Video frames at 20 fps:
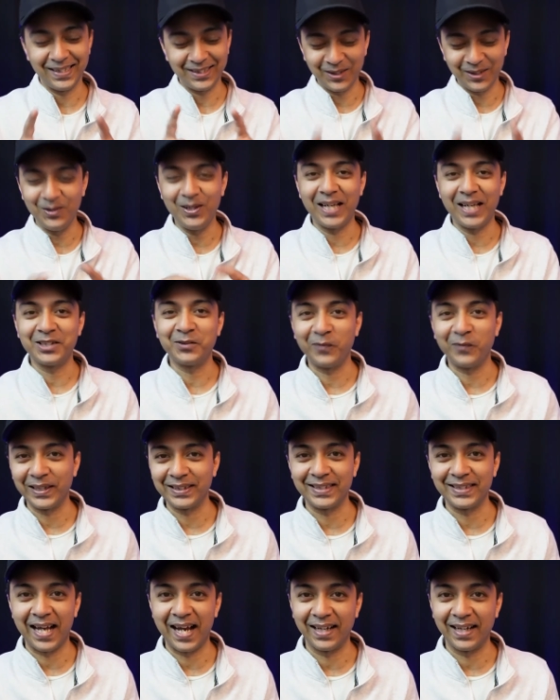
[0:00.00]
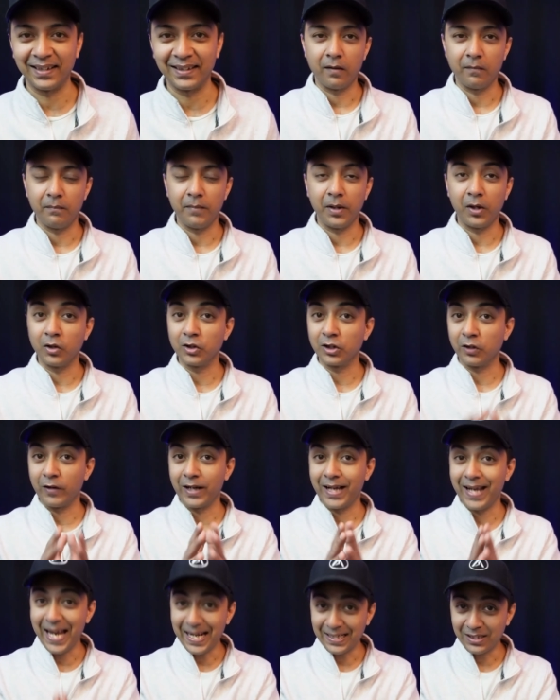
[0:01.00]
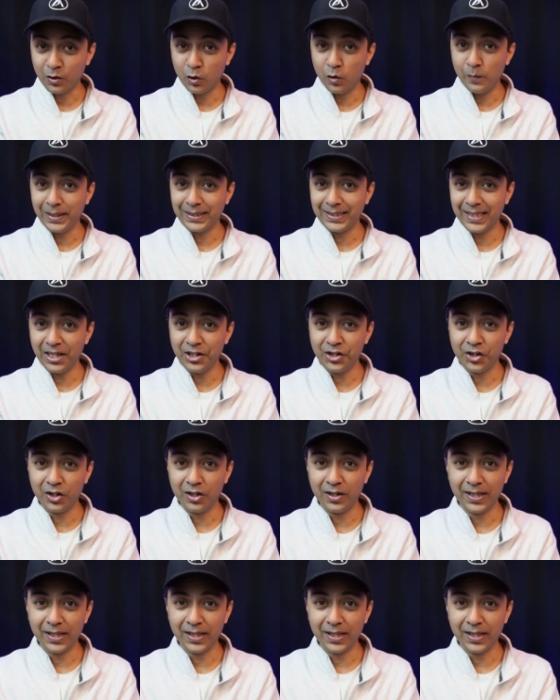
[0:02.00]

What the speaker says: So let's fix that because our next Chrome extension